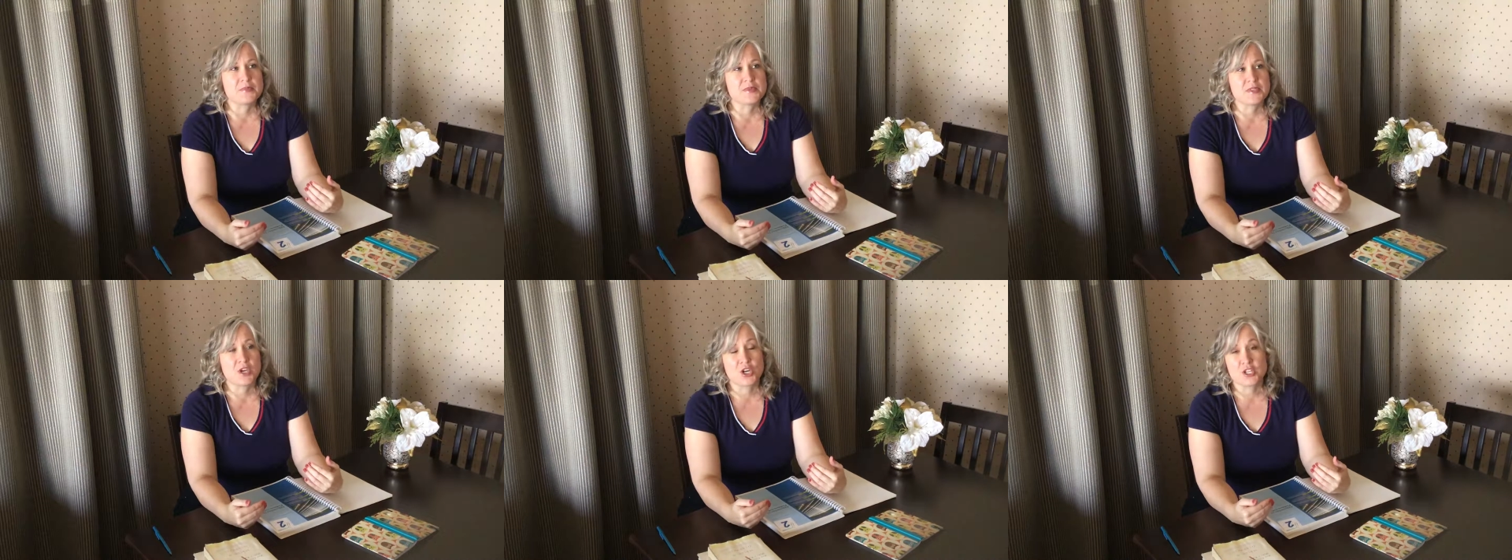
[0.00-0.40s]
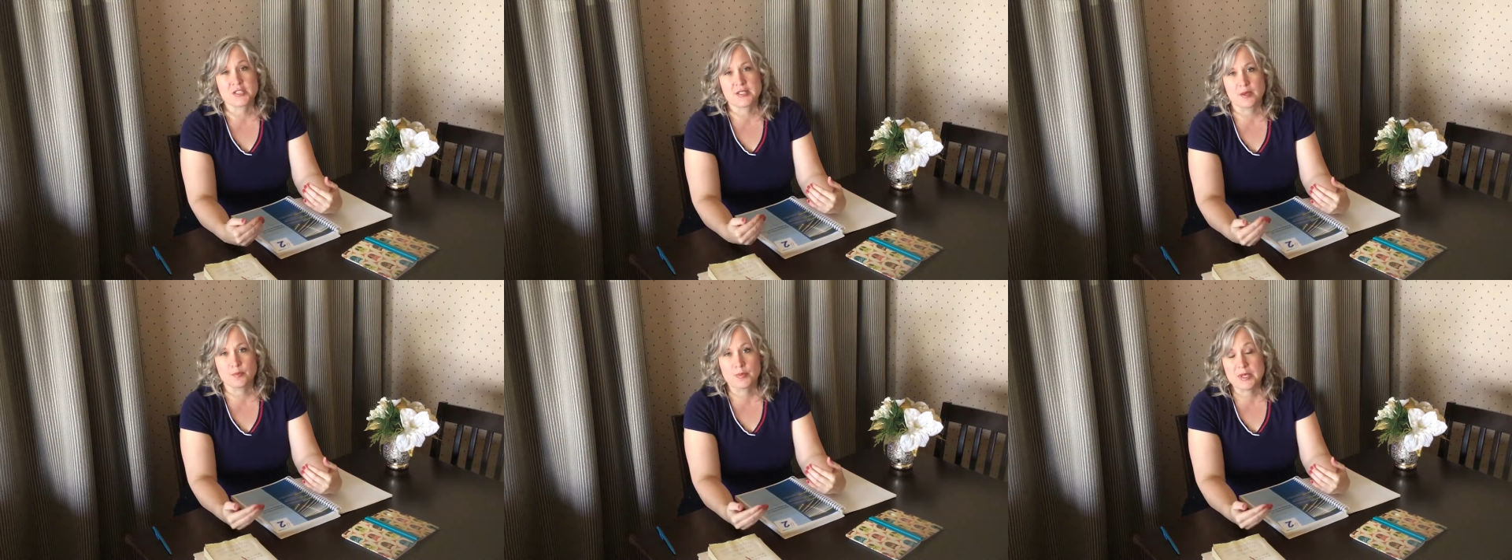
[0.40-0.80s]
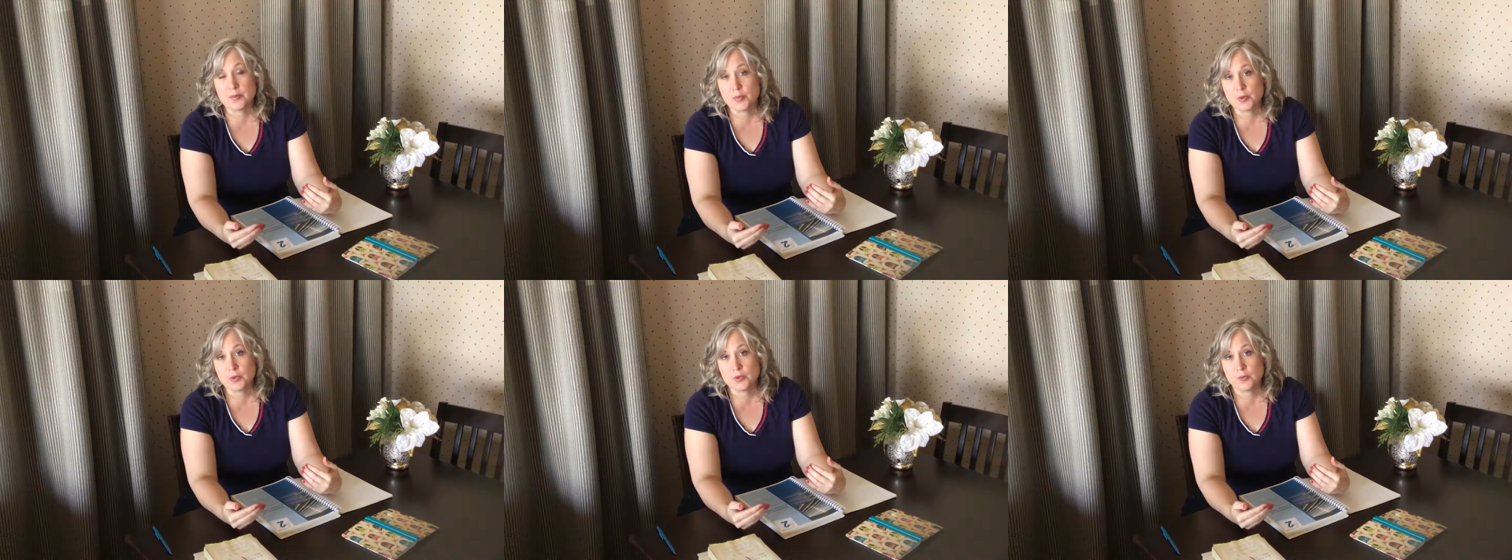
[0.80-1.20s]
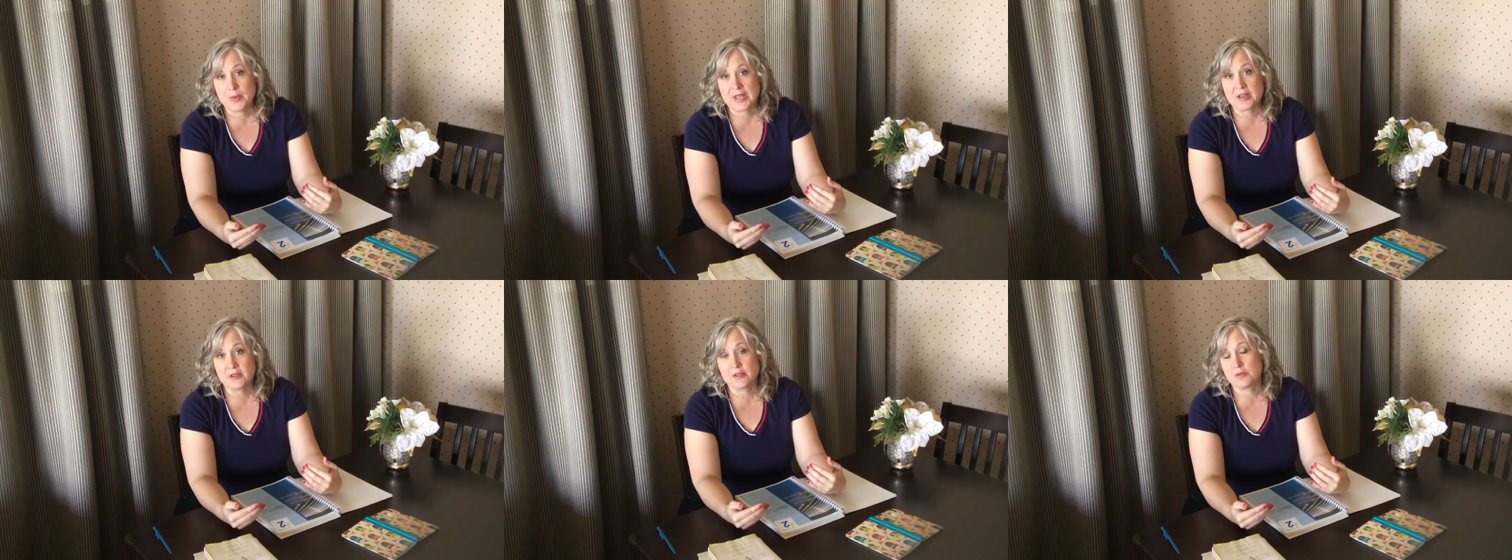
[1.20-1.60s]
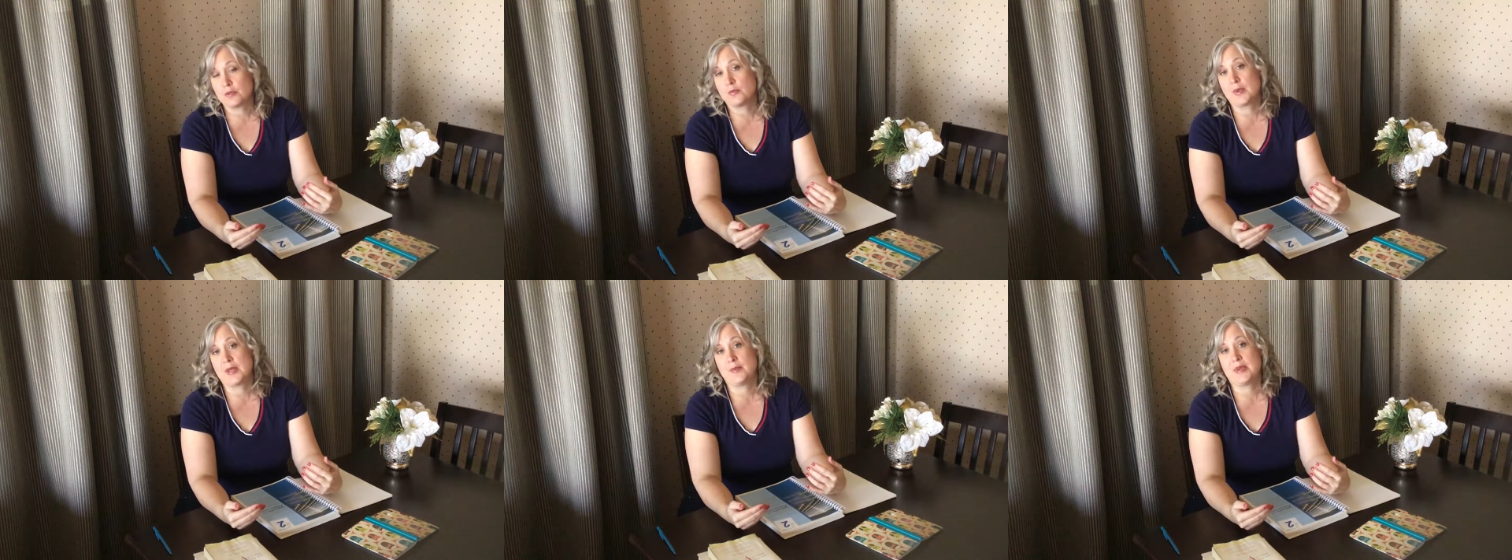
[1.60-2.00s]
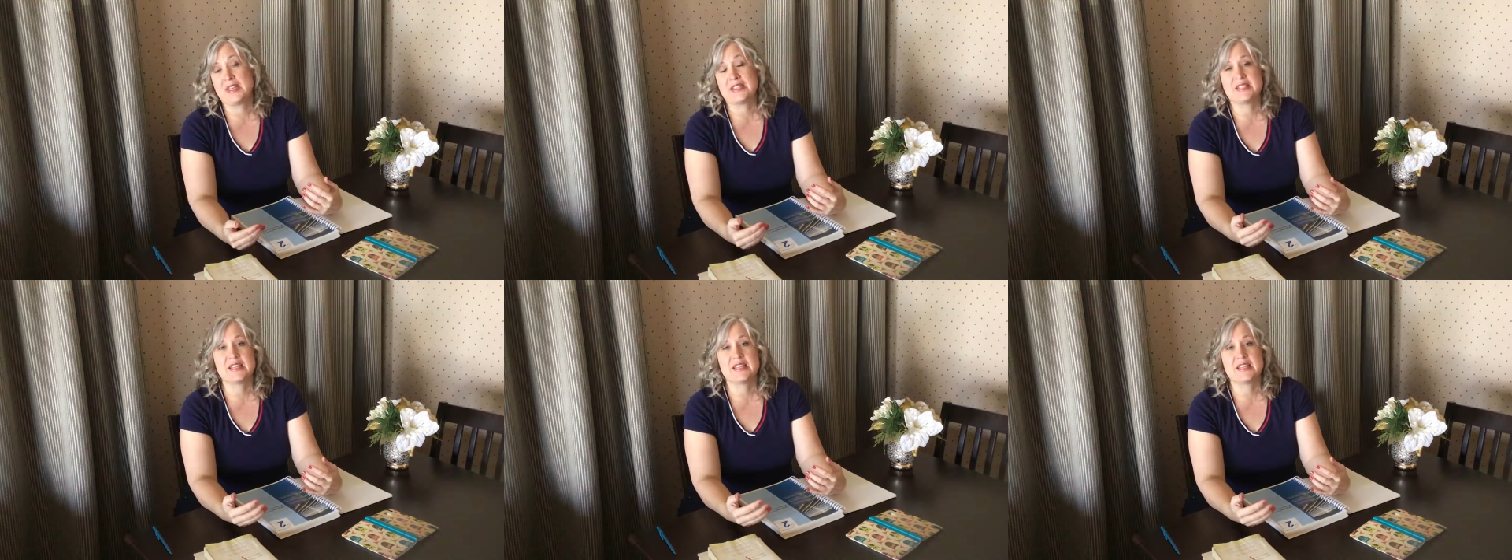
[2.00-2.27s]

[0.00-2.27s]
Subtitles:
there are some people who made it through maybe a